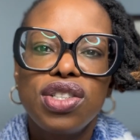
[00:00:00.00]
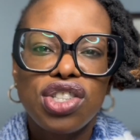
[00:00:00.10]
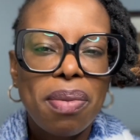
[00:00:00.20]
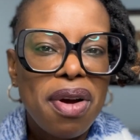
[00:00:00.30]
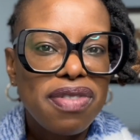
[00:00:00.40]

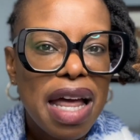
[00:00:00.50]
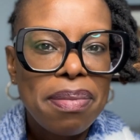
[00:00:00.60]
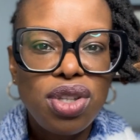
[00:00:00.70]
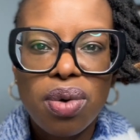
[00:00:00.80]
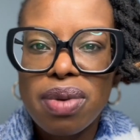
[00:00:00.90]
Some of
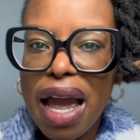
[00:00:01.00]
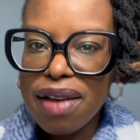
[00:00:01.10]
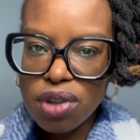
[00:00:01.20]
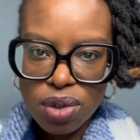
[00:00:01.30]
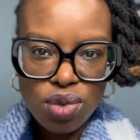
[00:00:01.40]
them don't
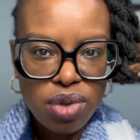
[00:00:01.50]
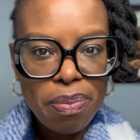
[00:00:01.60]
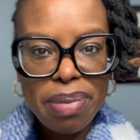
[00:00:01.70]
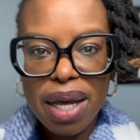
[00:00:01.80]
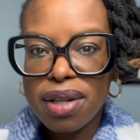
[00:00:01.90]
have those
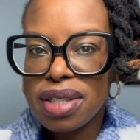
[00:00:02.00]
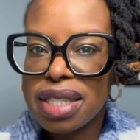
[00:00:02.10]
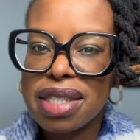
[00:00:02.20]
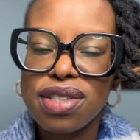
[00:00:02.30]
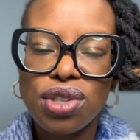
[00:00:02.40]
rip
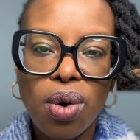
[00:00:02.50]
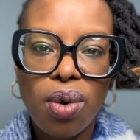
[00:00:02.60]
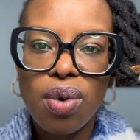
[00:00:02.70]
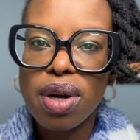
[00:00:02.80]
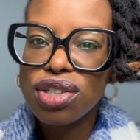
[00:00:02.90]
belts.
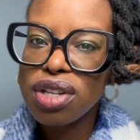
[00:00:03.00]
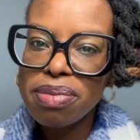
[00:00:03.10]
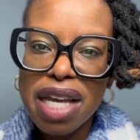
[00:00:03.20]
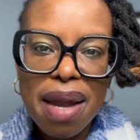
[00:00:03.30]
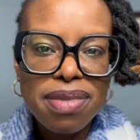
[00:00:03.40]
So
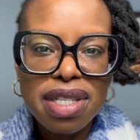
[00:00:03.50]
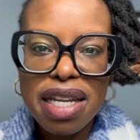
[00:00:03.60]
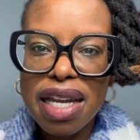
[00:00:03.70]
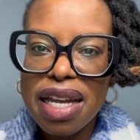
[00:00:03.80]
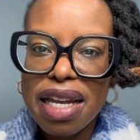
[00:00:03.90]
sometimes
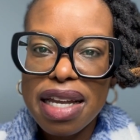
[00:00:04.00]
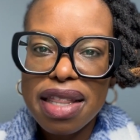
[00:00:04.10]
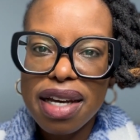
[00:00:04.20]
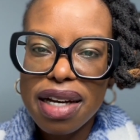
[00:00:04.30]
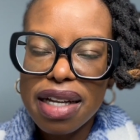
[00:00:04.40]
the
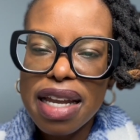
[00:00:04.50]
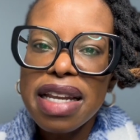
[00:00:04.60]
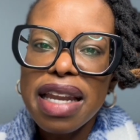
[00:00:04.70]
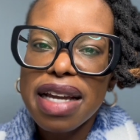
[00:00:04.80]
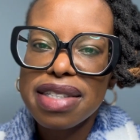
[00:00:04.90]

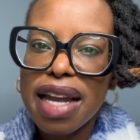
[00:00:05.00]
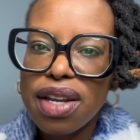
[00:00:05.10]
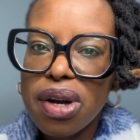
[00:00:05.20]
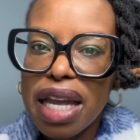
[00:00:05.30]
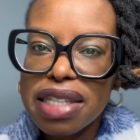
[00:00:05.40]
index that
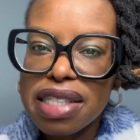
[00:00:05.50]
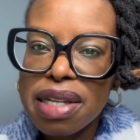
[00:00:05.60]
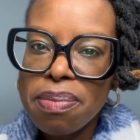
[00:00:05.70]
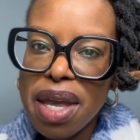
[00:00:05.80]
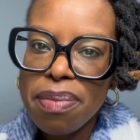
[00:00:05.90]
you're
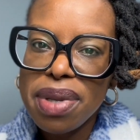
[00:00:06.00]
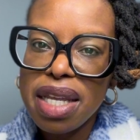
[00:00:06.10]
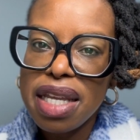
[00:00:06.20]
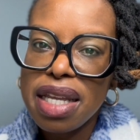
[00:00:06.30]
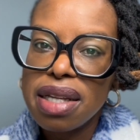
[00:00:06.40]
getting may
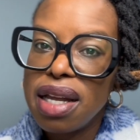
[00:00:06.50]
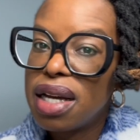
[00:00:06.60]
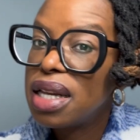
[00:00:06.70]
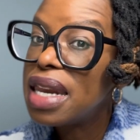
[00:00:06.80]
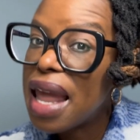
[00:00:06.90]
be
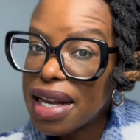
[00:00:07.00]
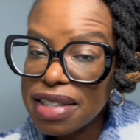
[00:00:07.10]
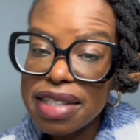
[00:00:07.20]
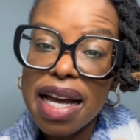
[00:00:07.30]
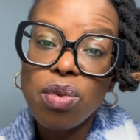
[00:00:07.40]

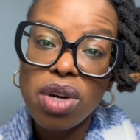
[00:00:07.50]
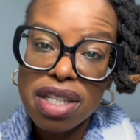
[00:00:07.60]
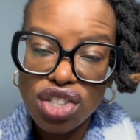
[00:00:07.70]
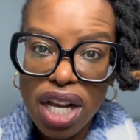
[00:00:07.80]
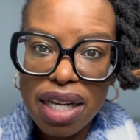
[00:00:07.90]
less than what
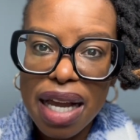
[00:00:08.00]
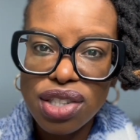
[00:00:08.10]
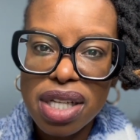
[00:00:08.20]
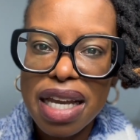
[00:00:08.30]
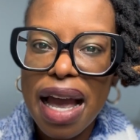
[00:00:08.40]
the child
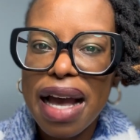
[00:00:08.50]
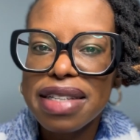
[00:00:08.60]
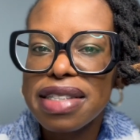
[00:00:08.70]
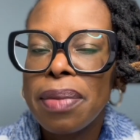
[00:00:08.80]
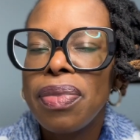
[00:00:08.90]
actually
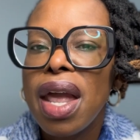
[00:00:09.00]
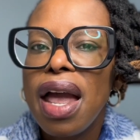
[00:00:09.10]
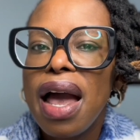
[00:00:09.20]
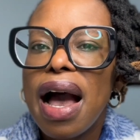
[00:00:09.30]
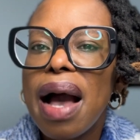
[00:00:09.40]
has.
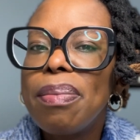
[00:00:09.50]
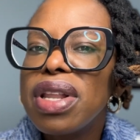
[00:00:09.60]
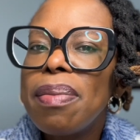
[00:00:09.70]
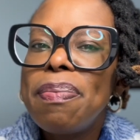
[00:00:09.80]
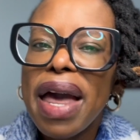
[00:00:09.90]

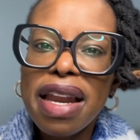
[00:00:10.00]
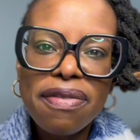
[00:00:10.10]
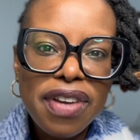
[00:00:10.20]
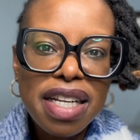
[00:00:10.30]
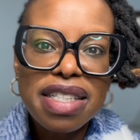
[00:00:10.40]
But the
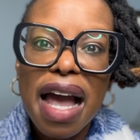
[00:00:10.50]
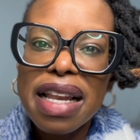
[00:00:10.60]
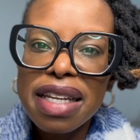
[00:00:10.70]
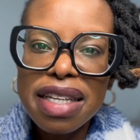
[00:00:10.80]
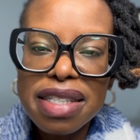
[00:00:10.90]
benefit is
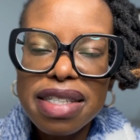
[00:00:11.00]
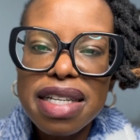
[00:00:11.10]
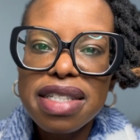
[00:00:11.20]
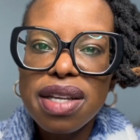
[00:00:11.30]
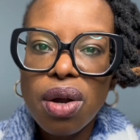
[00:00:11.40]
at least
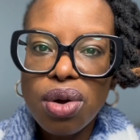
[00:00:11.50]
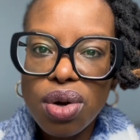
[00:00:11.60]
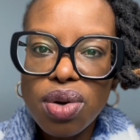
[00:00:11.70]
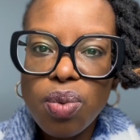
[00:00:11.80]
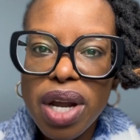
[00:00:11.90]
it's a
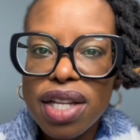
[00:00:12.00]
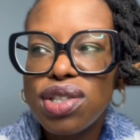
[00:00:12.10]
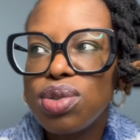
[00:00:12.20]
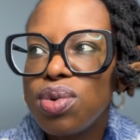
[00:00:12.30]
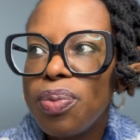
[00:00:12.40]
good way
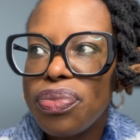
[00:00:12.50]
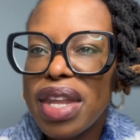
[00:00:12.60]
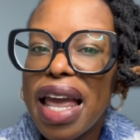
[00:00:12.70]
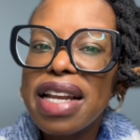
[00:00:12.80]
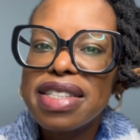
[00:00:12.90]
to
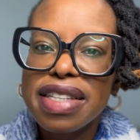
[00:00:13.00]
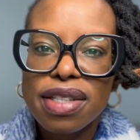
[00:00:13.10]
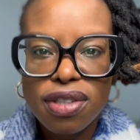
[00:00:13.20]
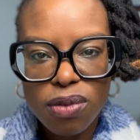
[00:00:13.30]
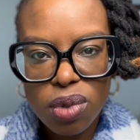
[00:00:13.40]
get a
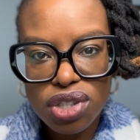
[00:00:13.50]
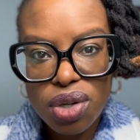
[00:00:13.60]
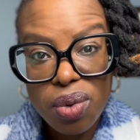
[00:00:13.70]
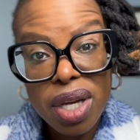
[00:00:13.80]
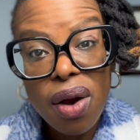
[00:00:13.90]
sense of what's
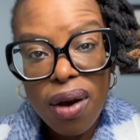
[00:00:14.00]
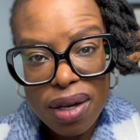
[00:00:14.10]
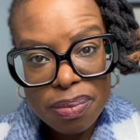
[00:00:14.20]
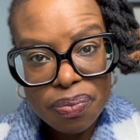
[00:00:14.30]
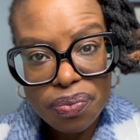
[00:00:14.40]
going
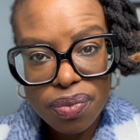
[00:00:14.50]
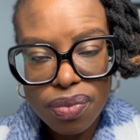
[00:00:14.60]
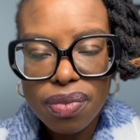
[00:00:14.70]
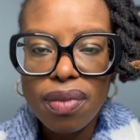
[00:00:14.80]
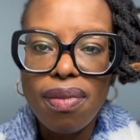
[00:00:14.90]
on.
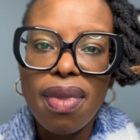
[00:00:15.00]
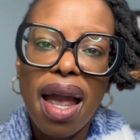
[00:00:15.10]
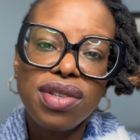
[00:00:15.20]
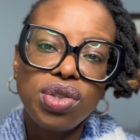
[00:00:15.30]
And